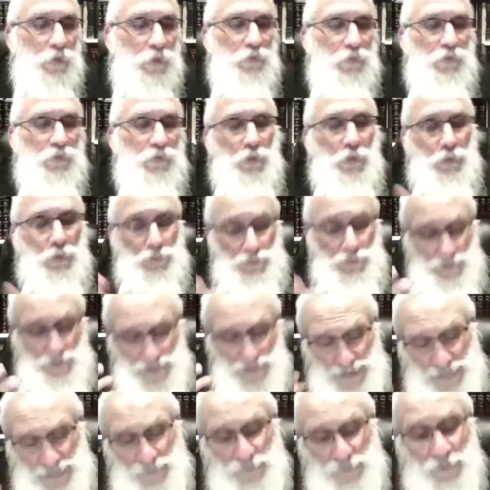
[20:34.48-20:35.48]
So
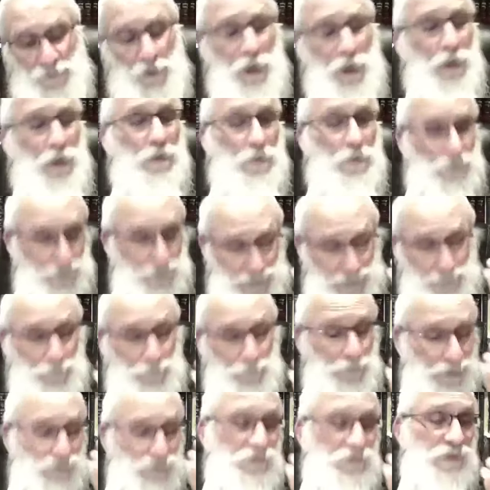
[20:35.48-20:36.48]
the Yetzer Hara, the
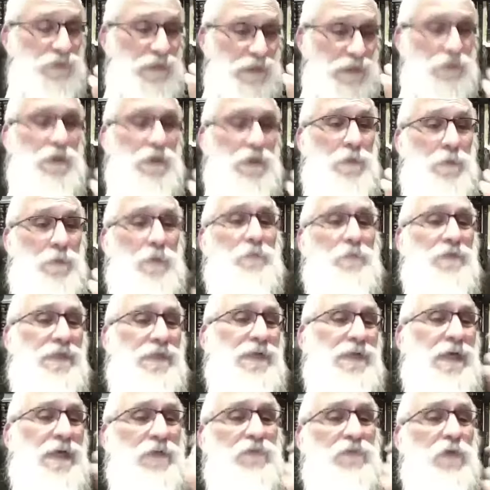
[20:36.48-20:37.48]
Rebbe writes in Ayyemen,
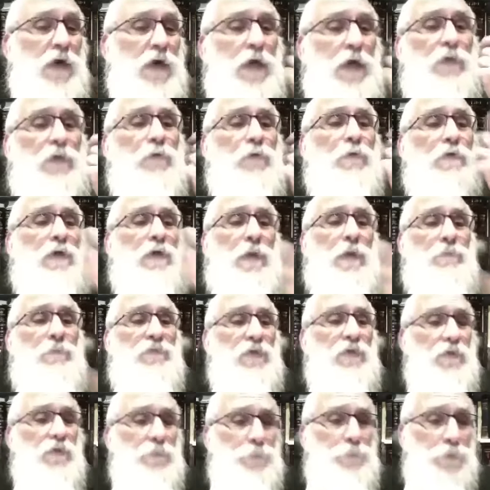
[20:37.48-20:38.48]
the Yetzer Hara will come
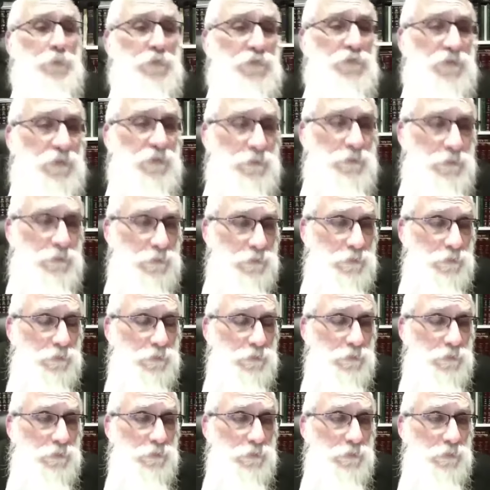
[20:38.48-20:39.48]
to the person
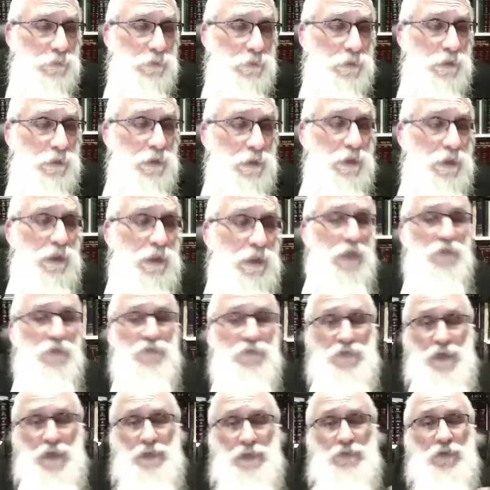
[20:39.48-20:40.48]
and
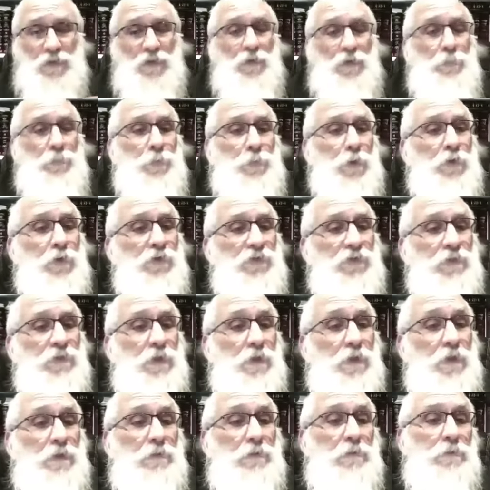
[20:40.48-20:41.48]
say to the
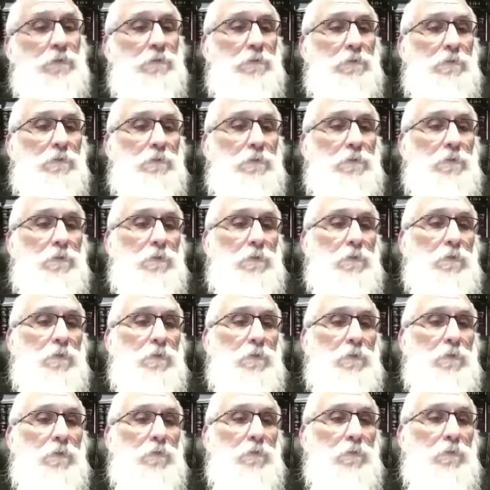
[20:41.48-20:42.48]
person,
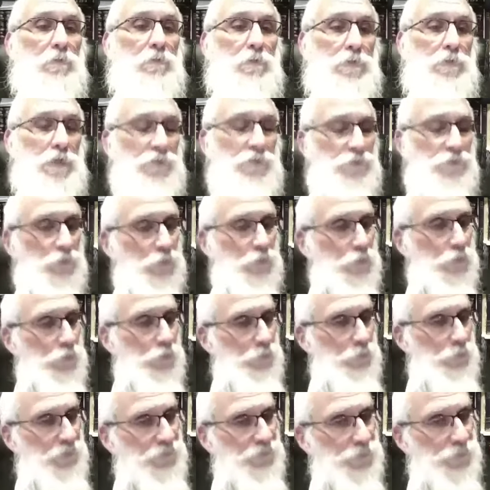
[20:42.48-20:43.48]
you have to
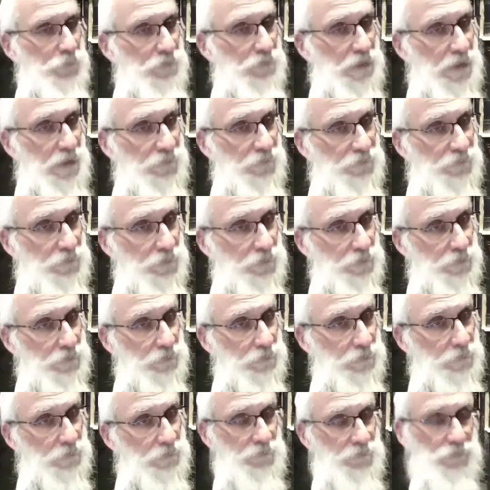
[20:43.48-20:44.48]
learn before davening.
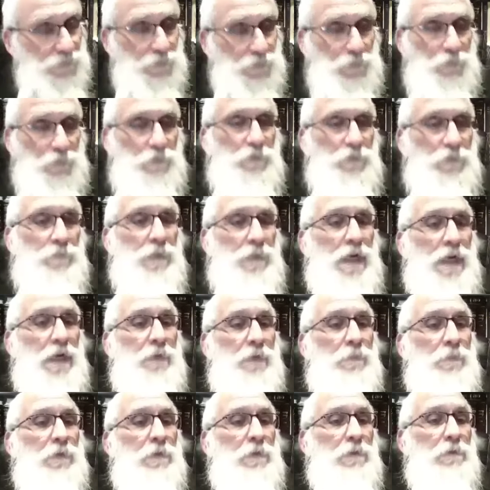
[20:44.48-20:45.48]
To learn a
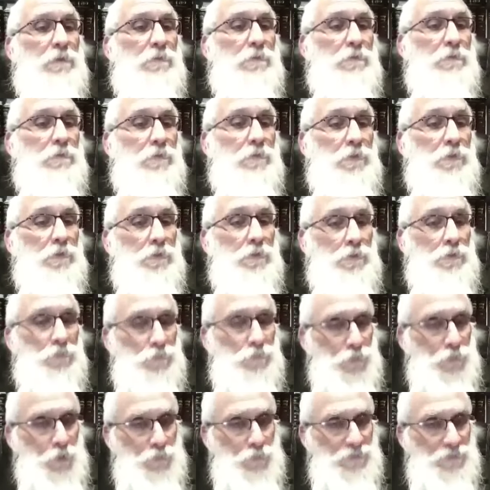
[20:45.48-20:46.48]
mimer.
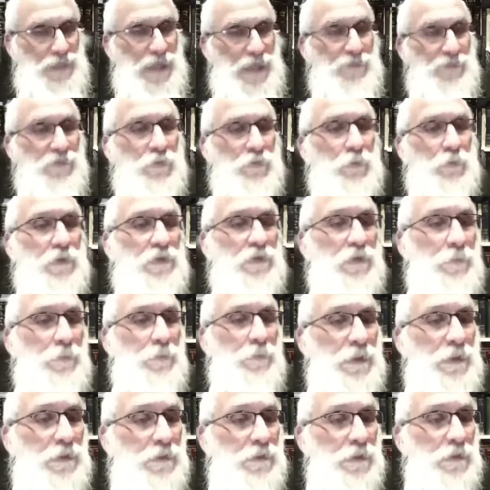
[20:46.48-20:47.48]
Don't daven with the
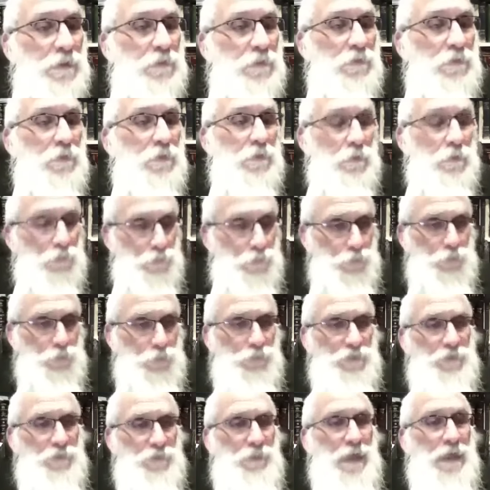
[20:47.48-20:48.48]
minion.
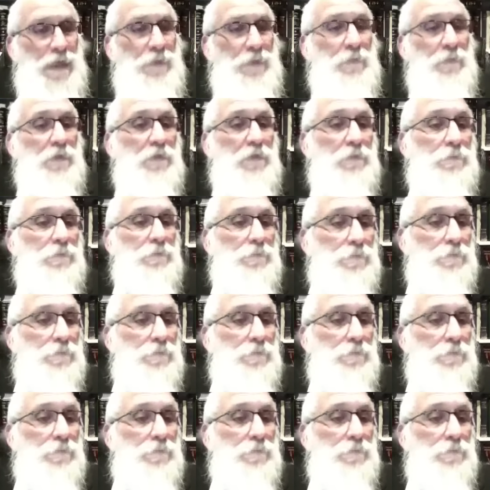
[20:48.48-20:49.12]
Learn the mimer.